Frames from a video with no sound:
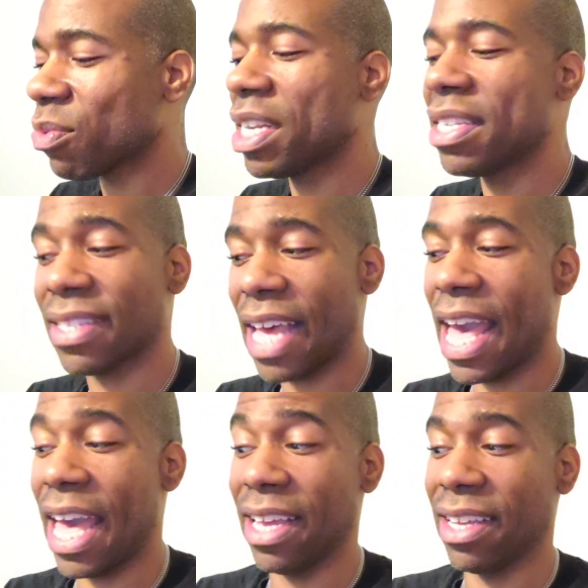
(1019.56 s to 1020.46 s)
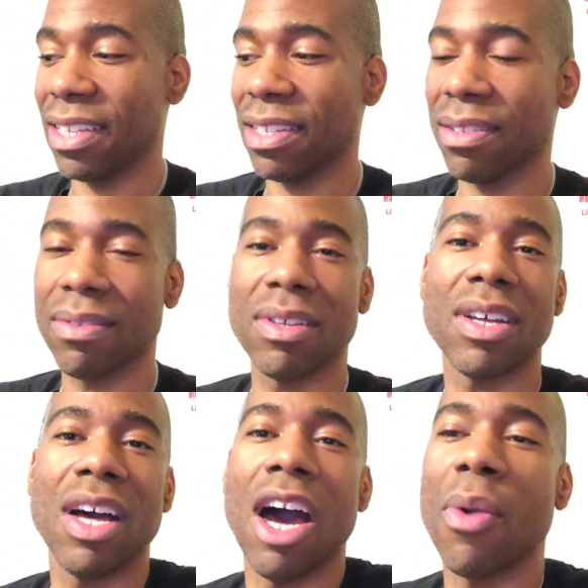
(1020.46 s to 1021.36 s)
what it's saying.
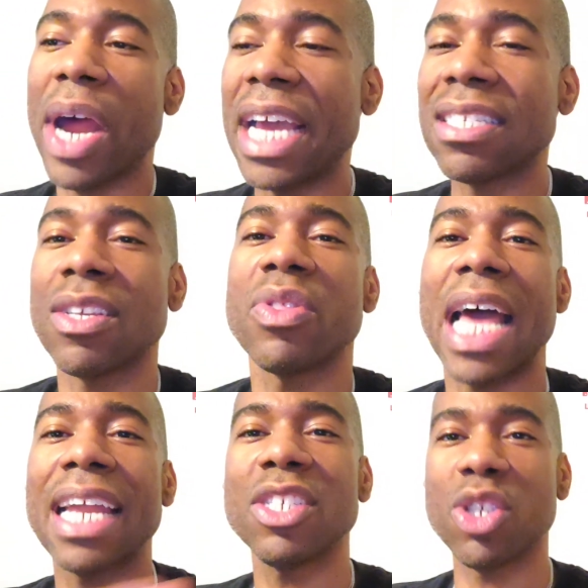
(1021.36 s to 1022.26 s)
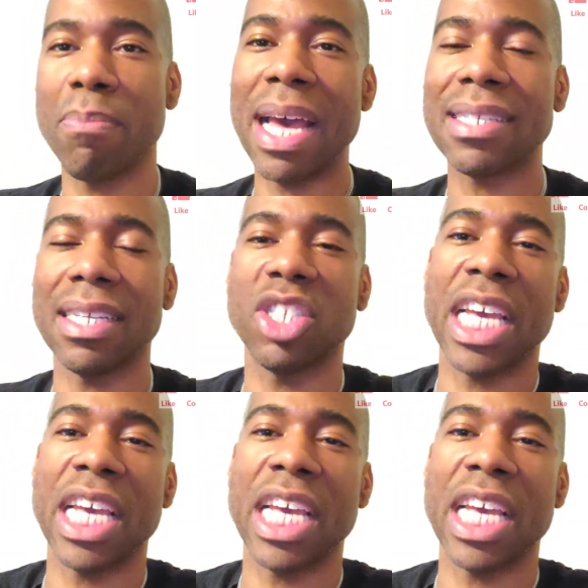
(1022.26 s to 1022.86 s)
All right, so that is your message.